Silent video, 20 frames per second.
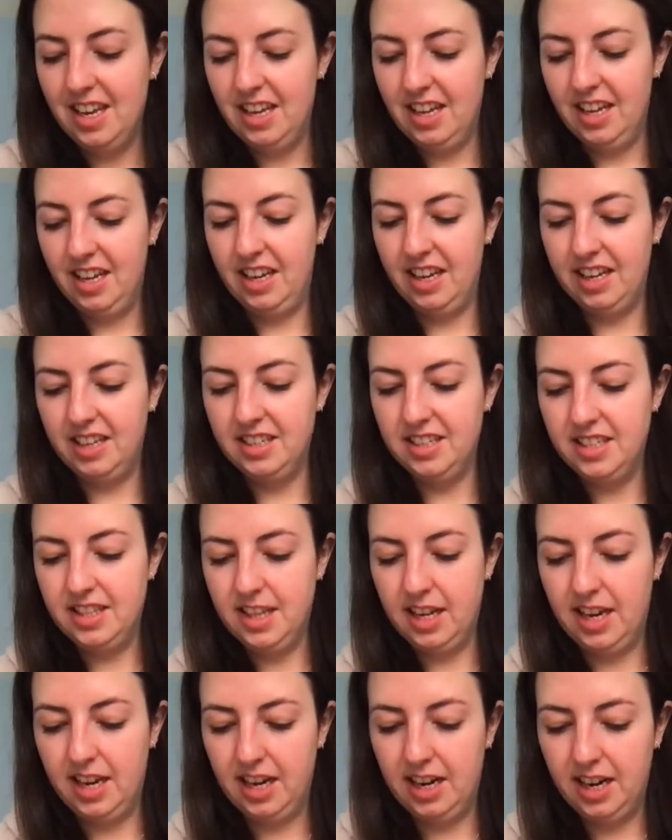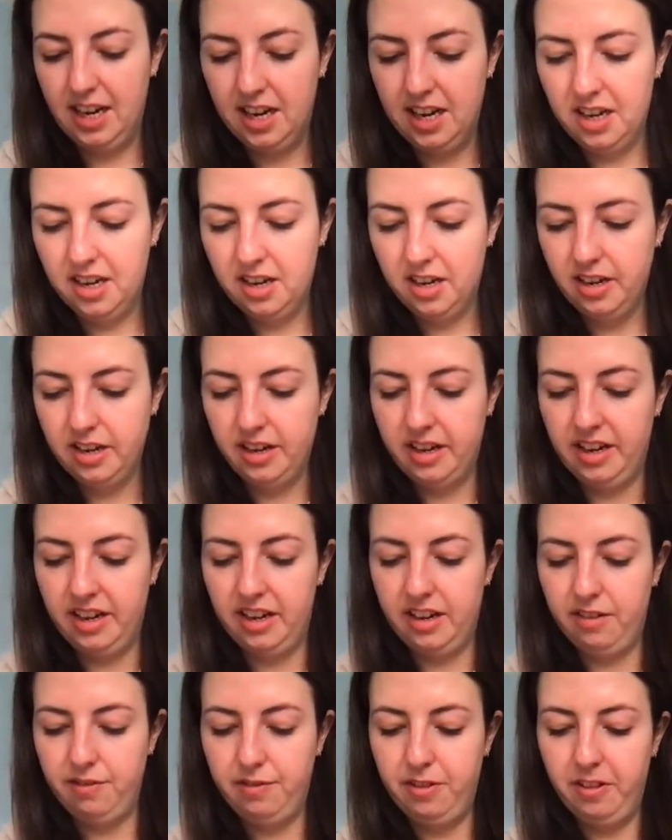And then I
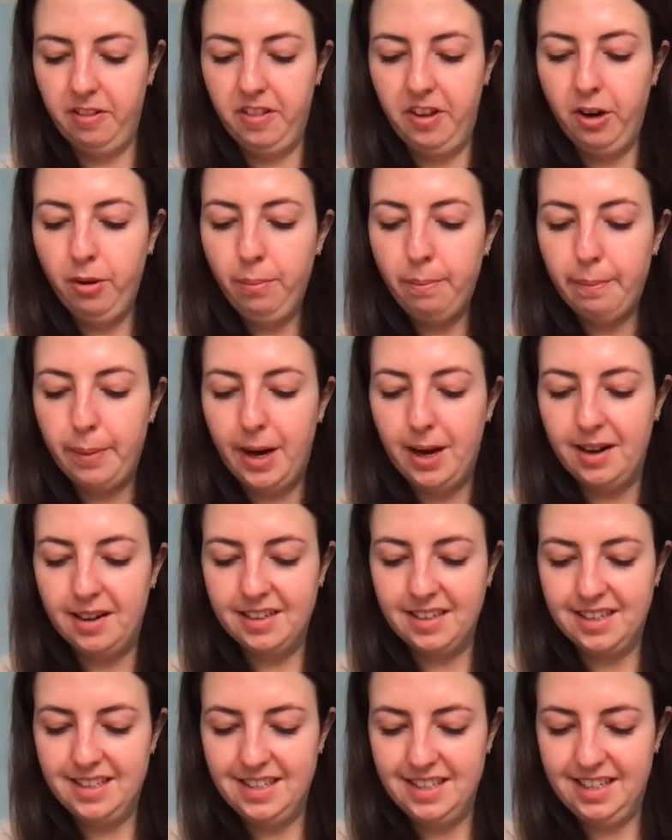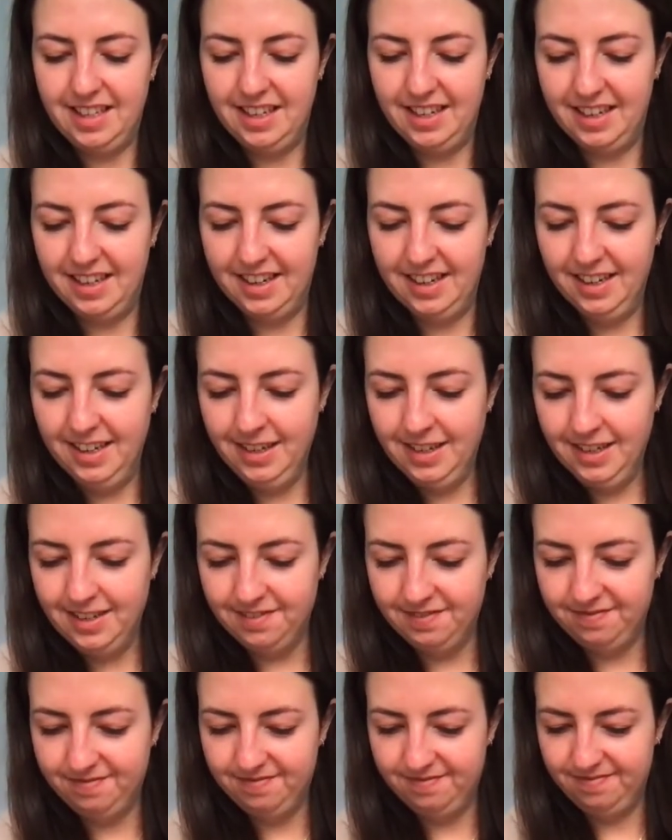have the little box here,
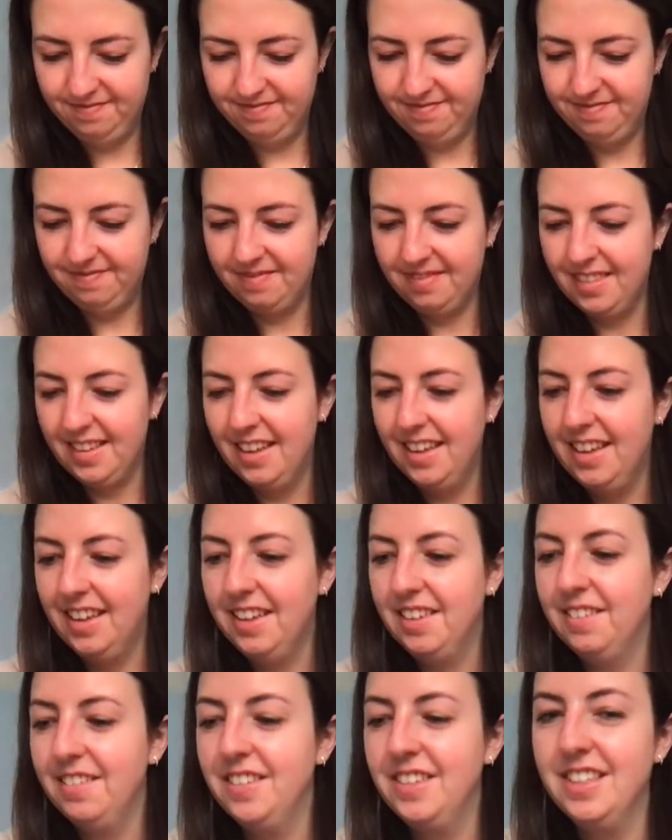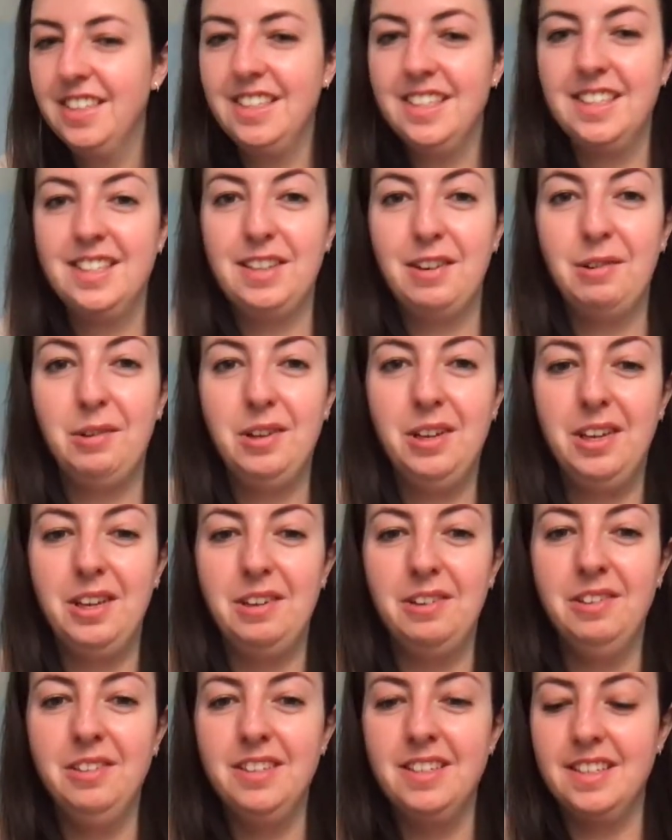which is so
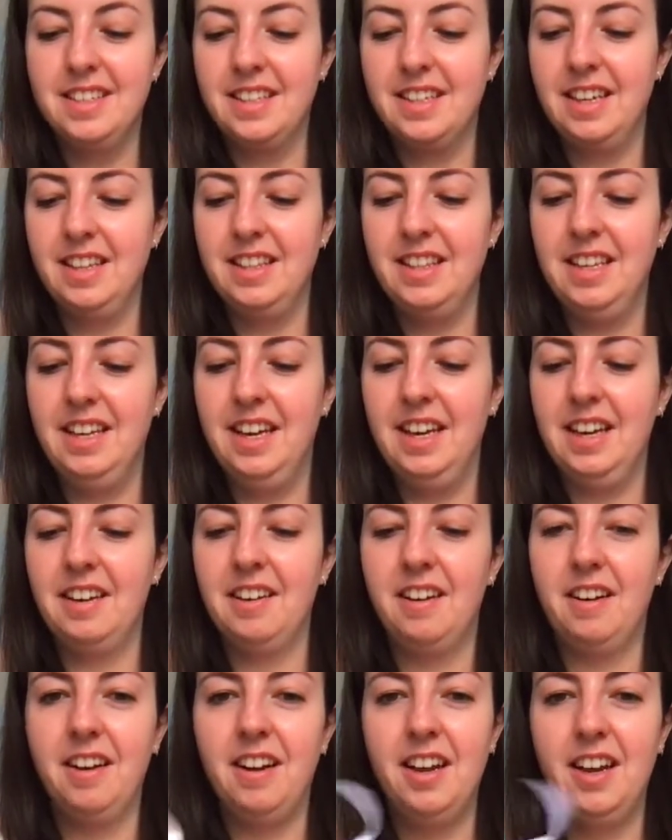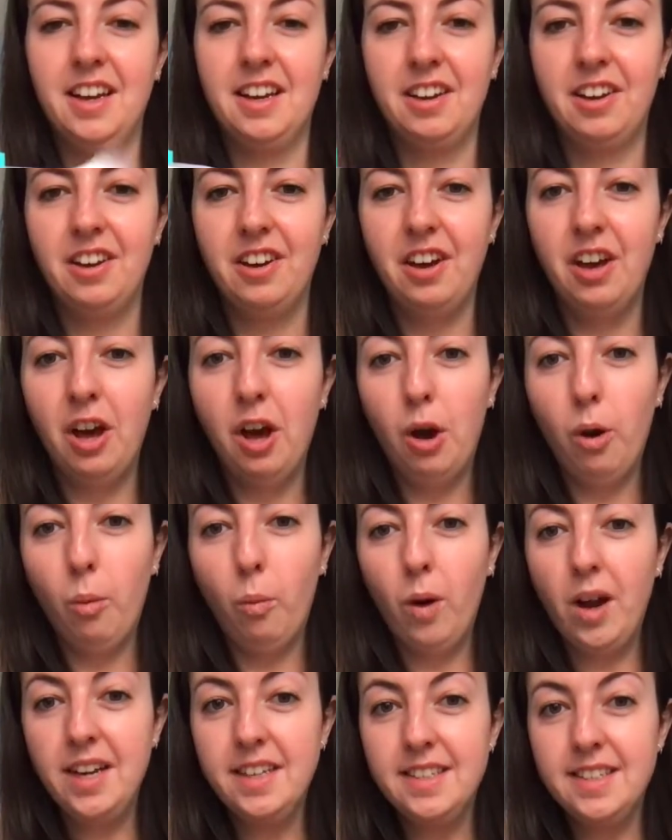cute. It's got the iconic
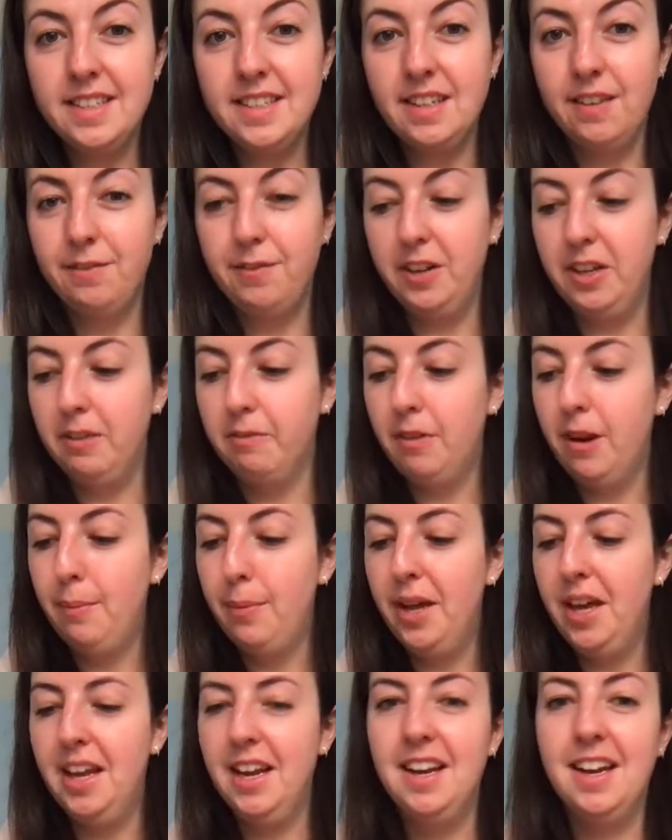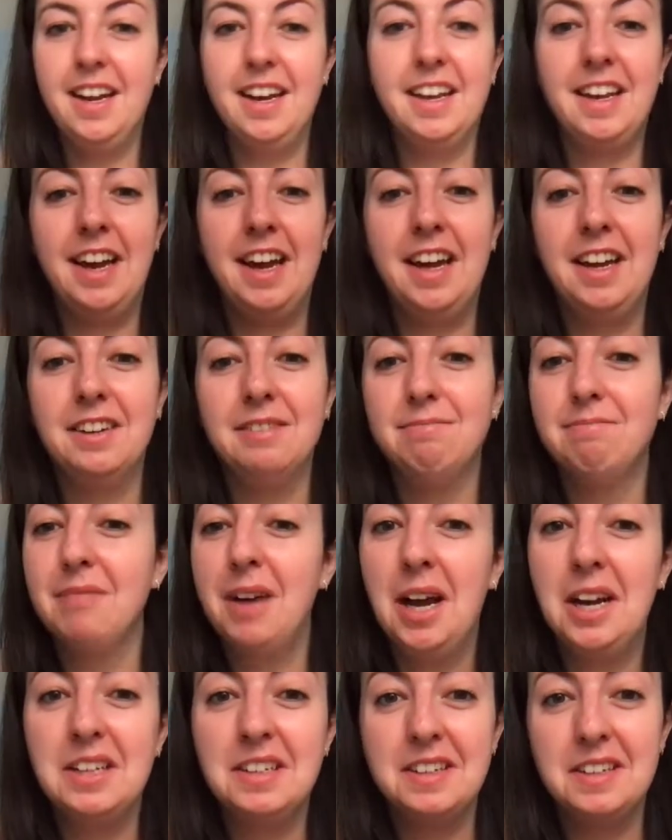white Tiffany ribbon. Again,
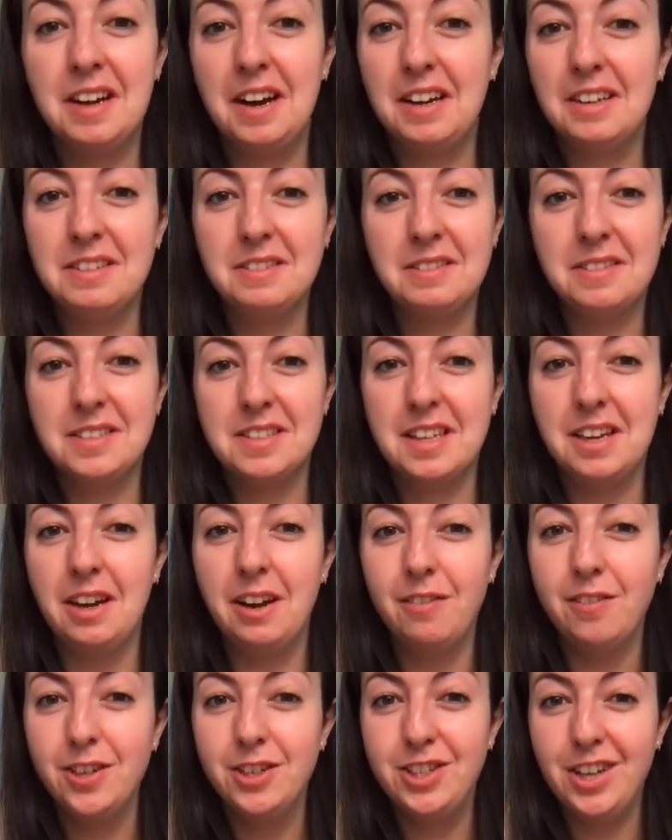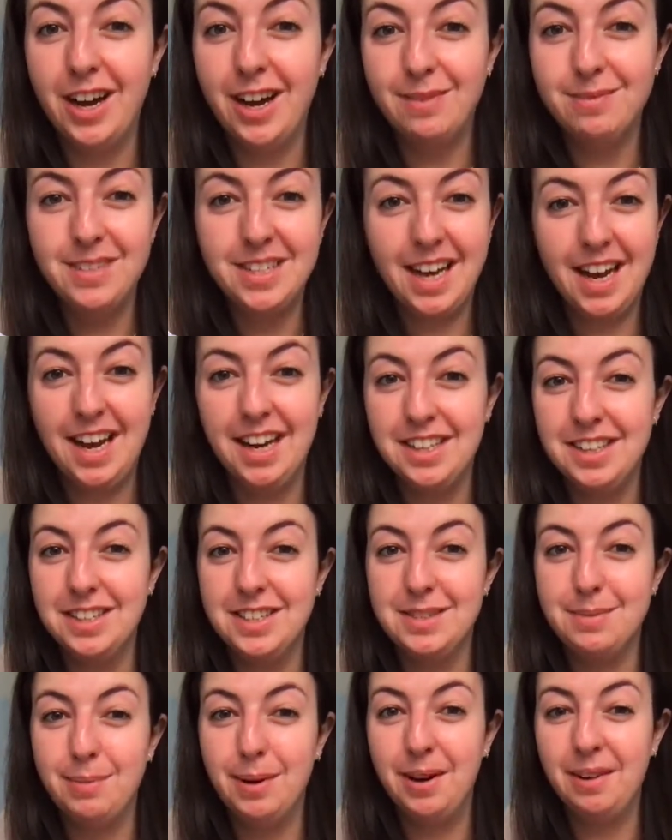I did not do as good of a job tying
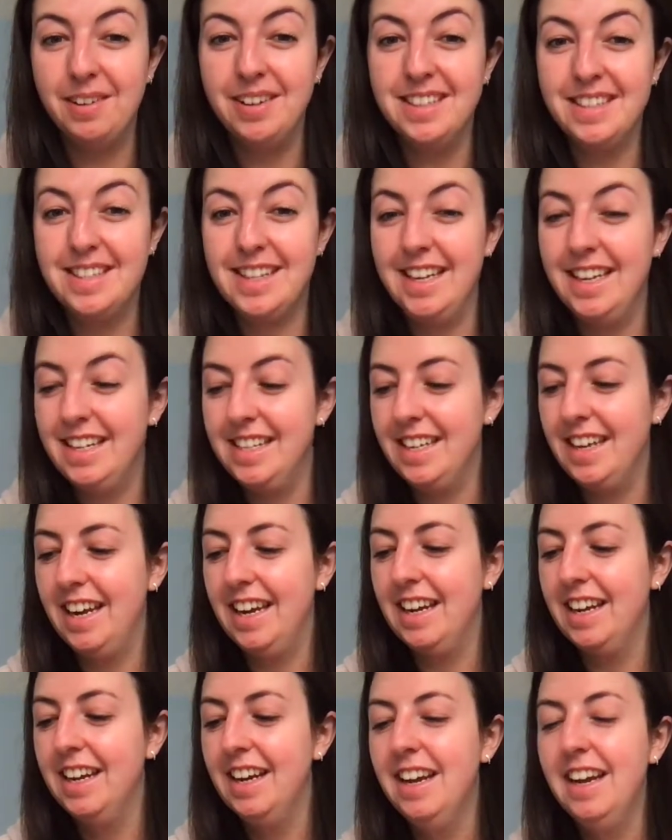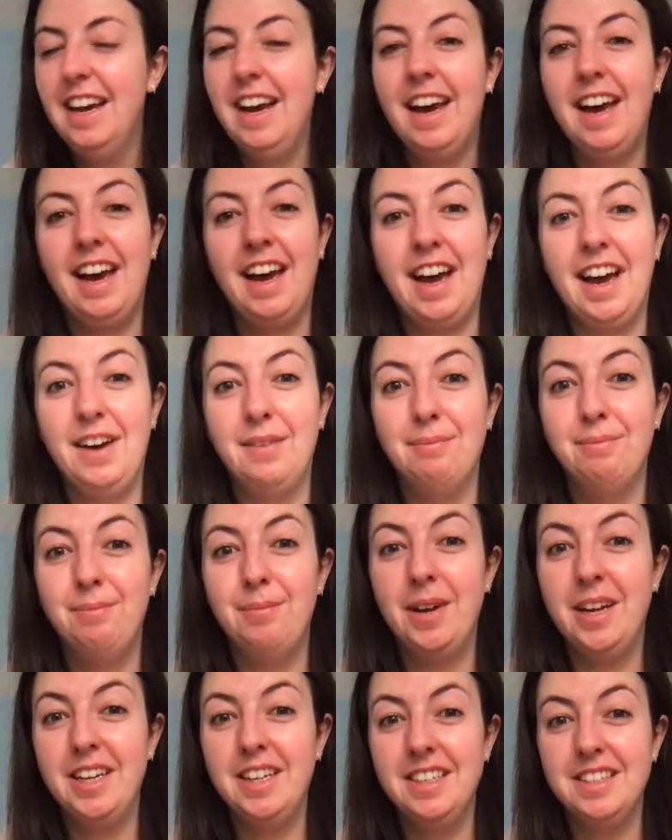this bow as they did,
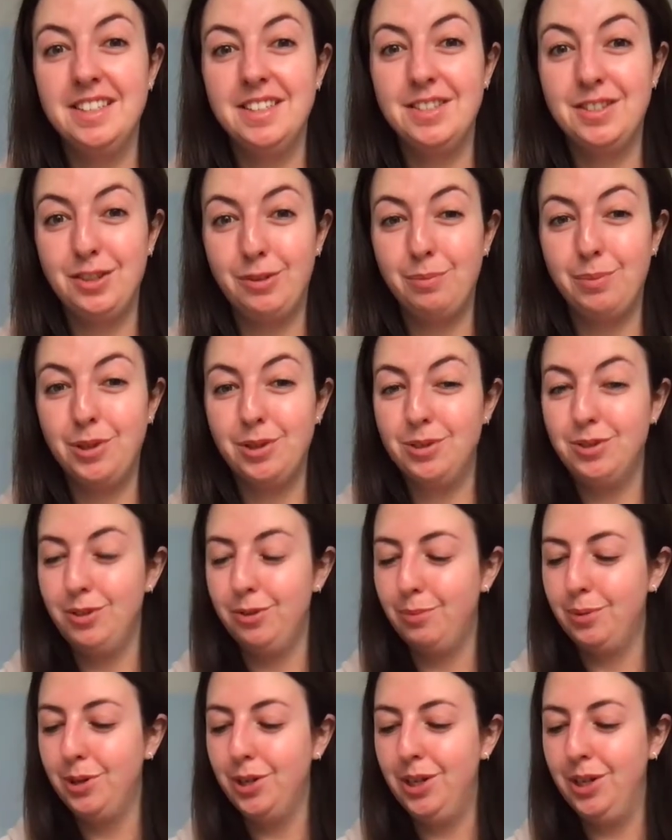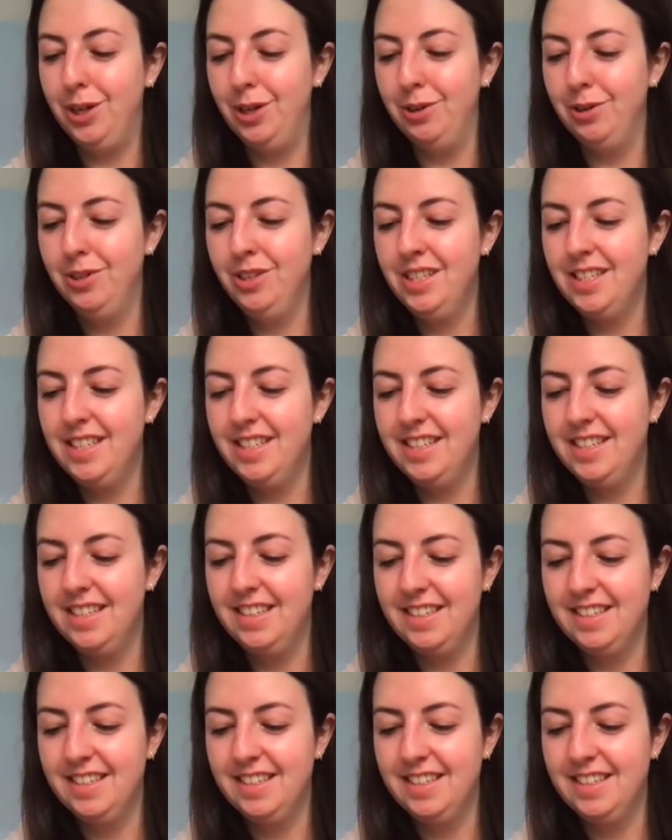but it is super, super cute.